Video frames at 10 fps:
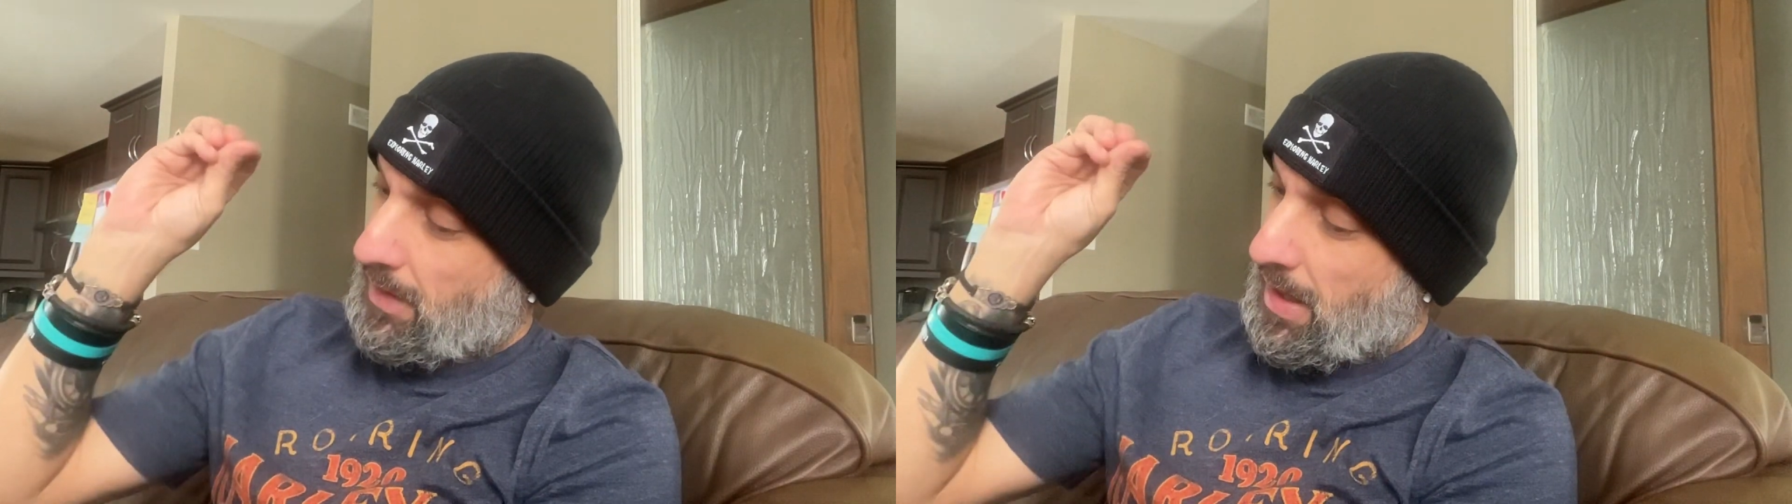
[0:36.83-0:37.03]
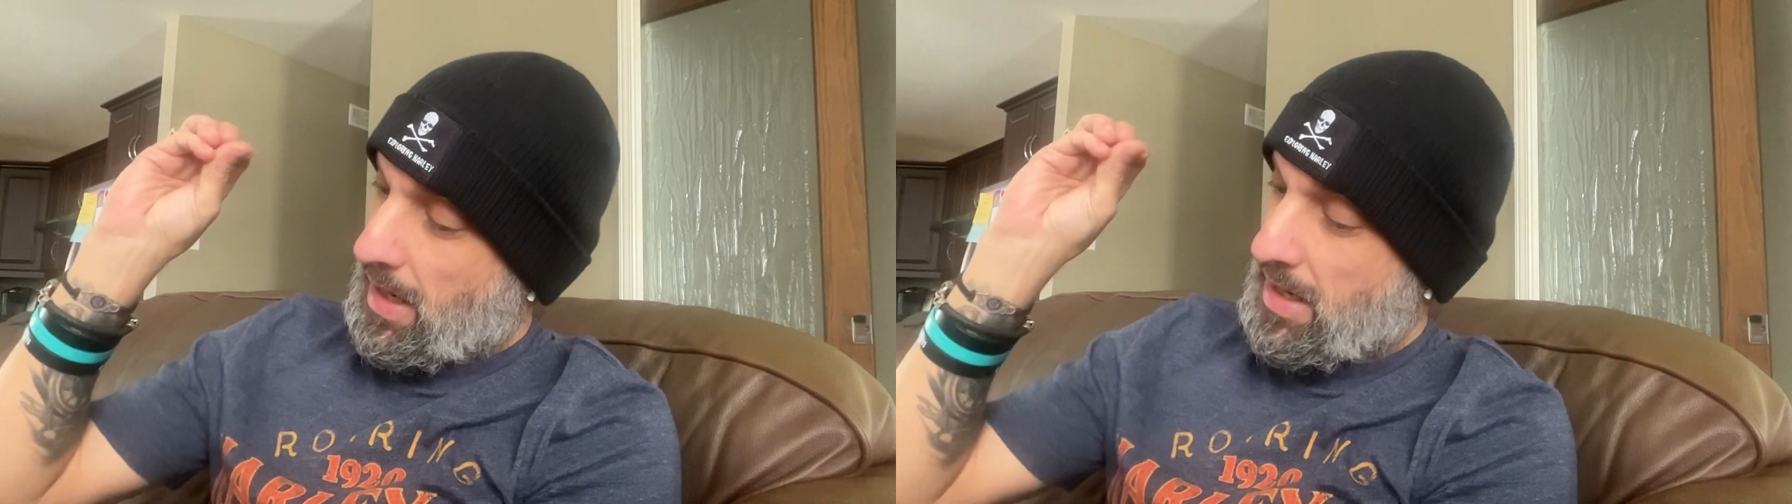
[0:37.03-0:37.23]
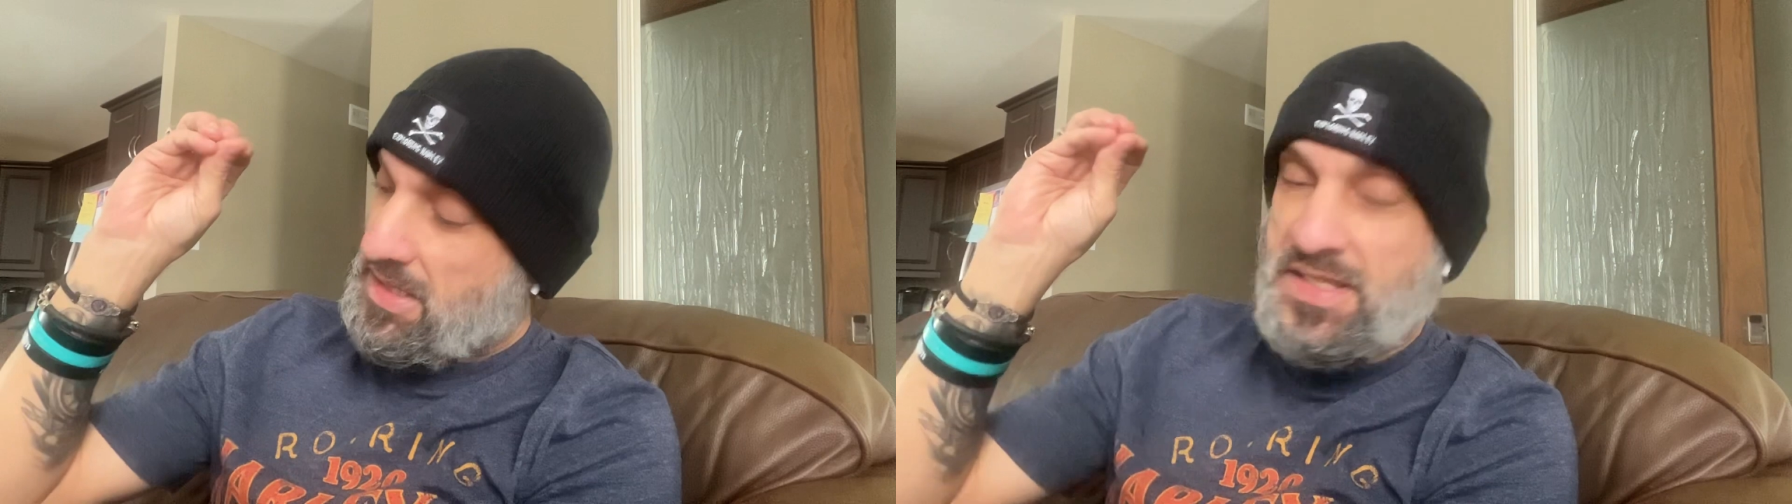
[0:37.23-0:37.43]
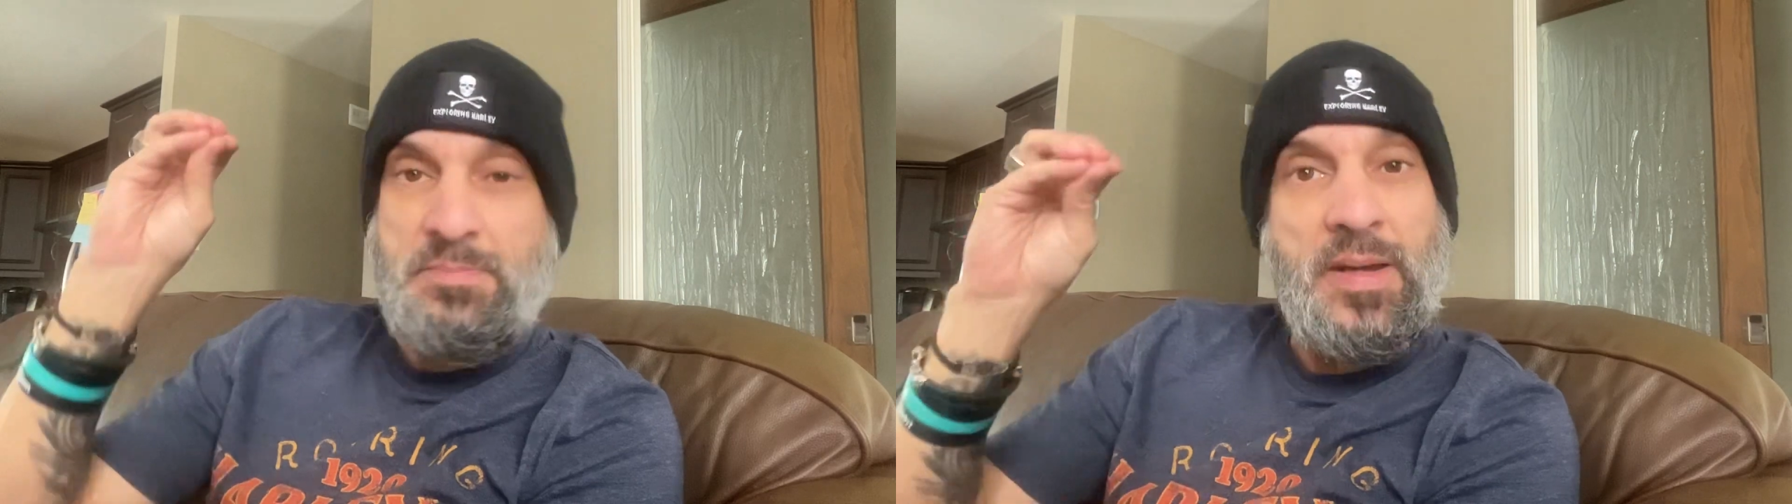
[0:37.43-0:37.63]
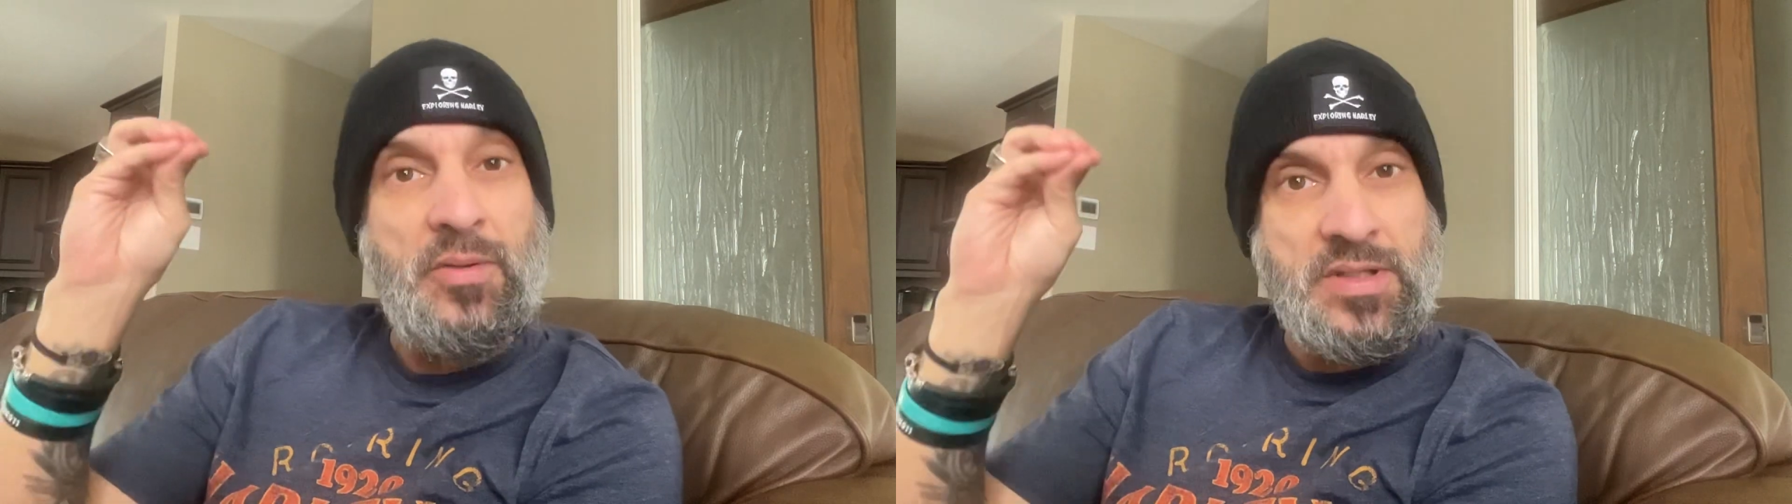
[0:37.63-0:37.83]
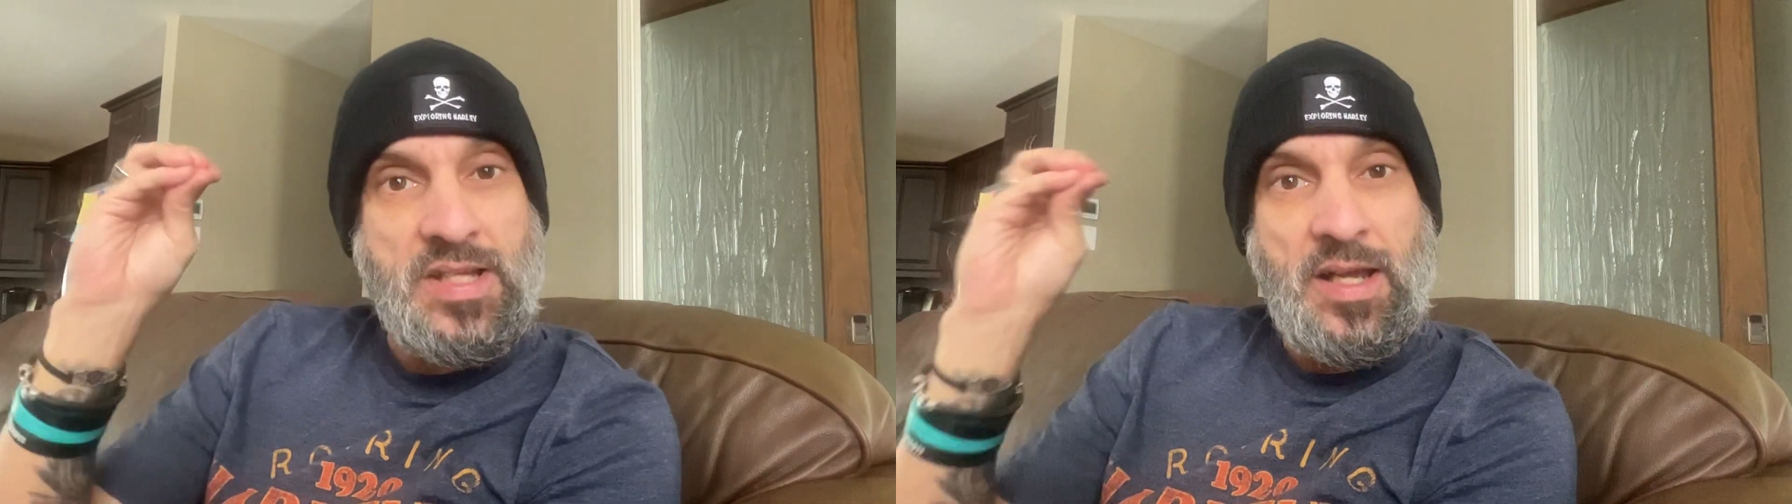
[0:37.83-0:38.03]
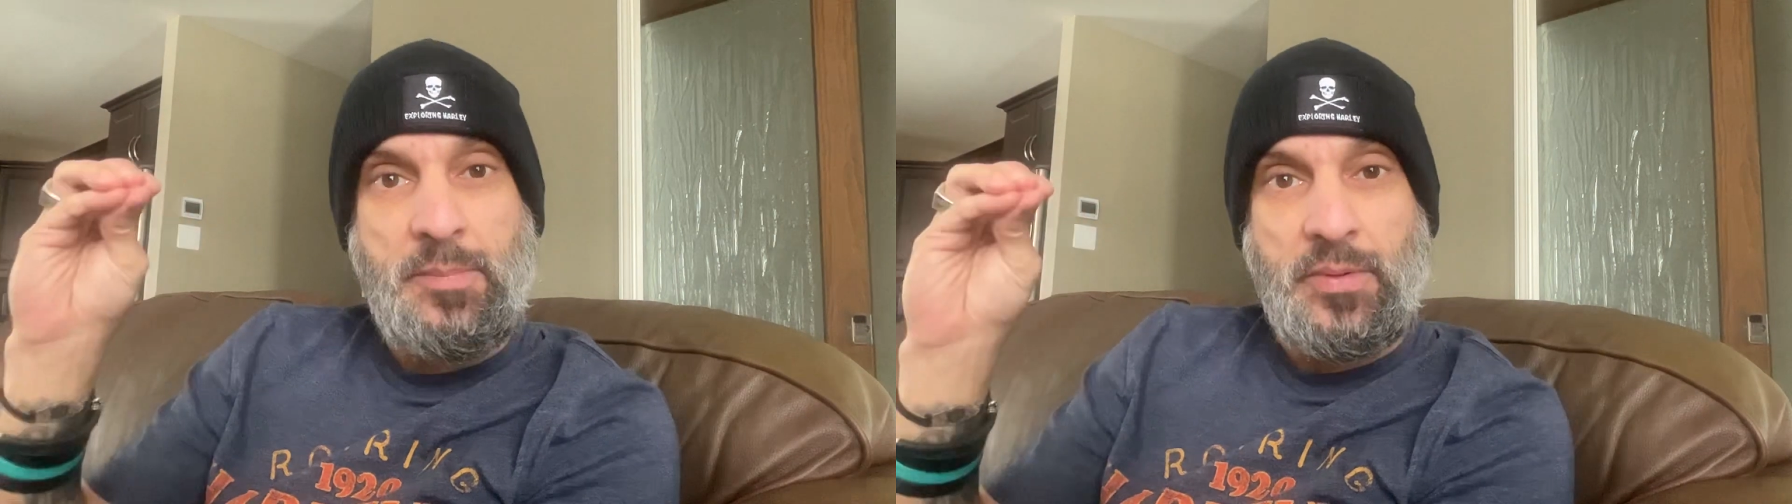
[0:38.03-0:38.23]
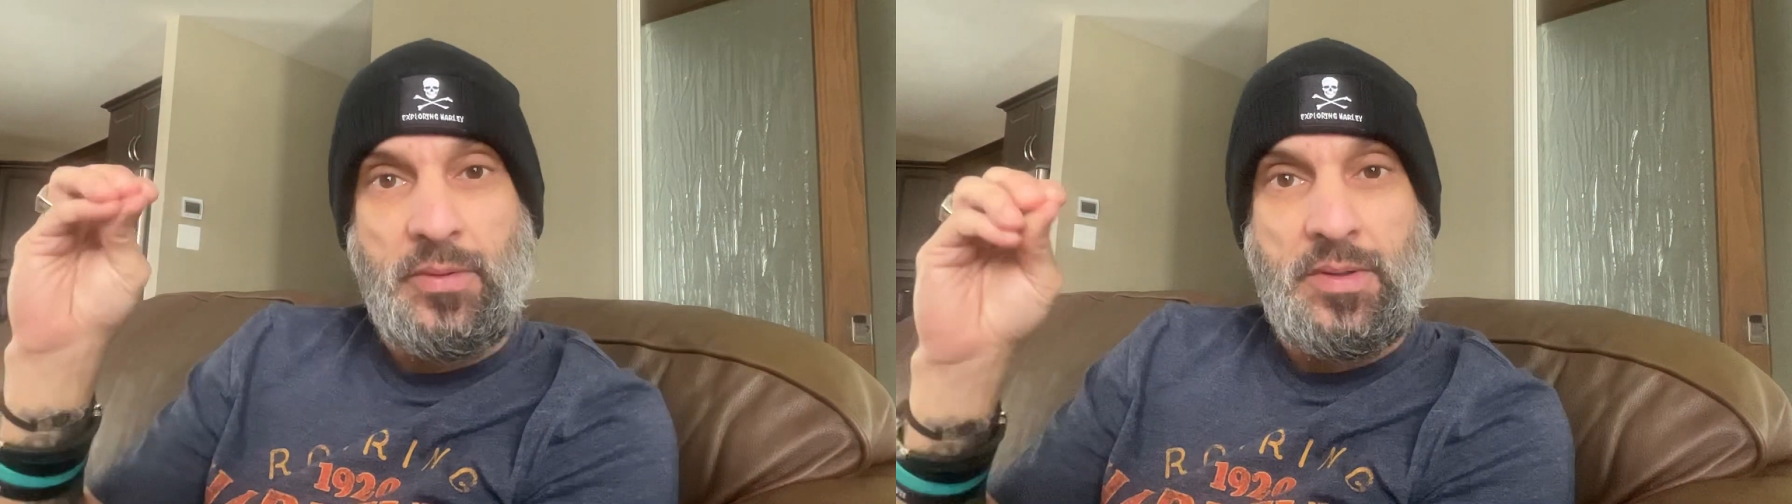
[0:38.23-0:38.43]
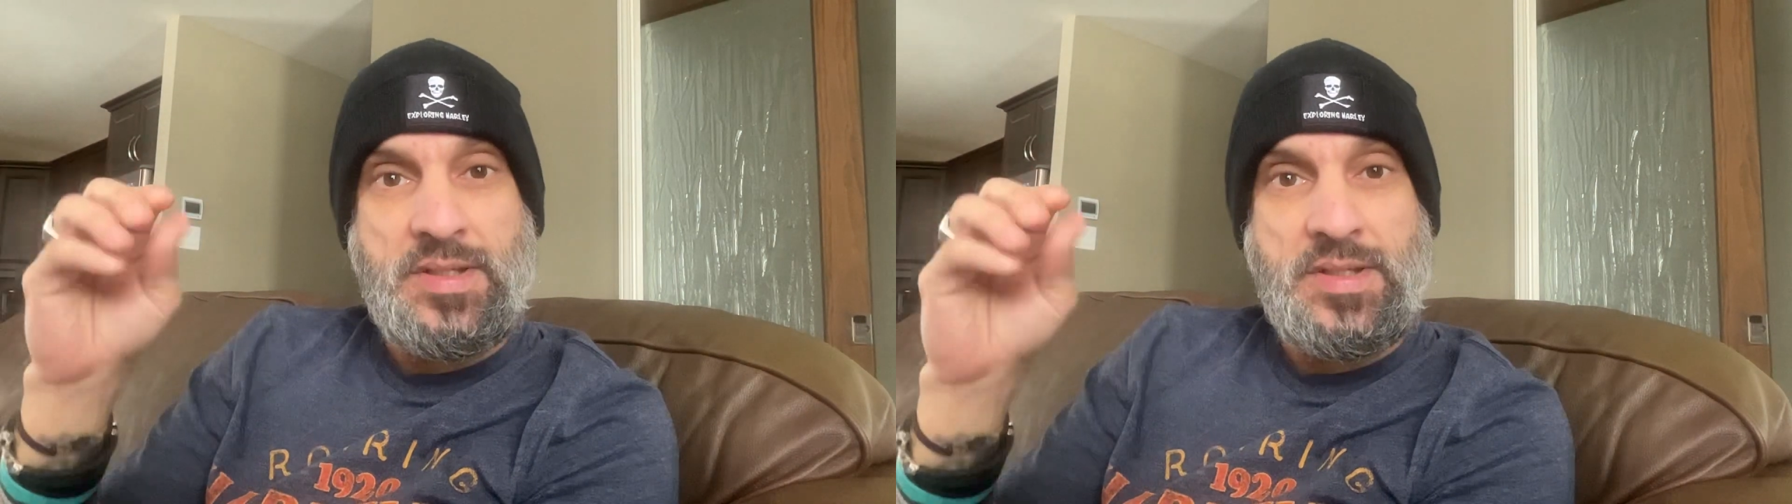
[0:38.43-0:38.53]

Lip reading: a spirit typer.